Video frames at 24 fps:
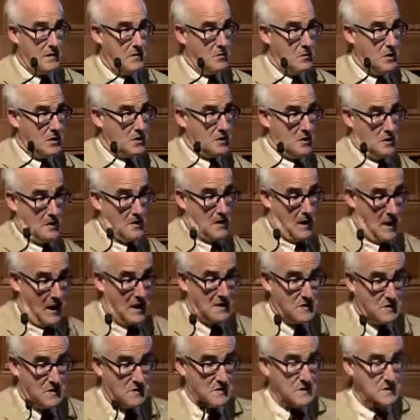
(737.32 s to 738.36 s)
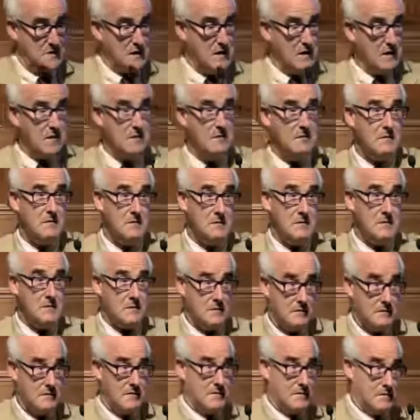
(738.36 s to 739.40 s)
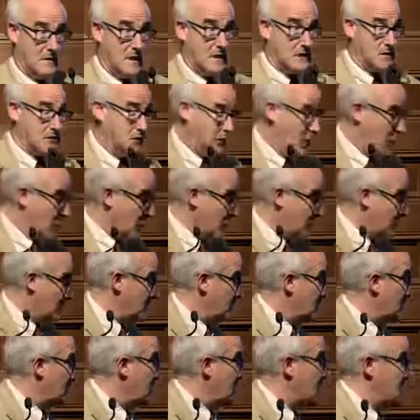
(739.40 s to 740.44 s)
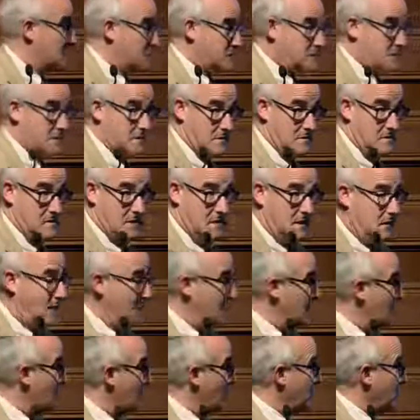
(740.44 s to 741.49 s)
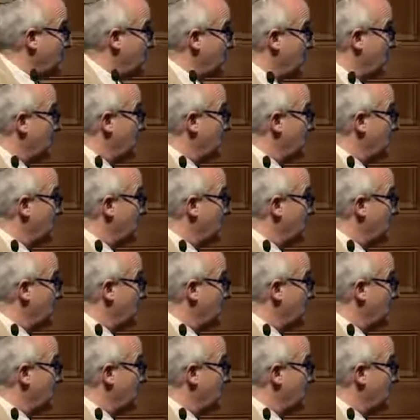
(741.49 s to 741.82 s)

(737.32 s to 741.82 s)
But as we'll see, that's far from the case when we start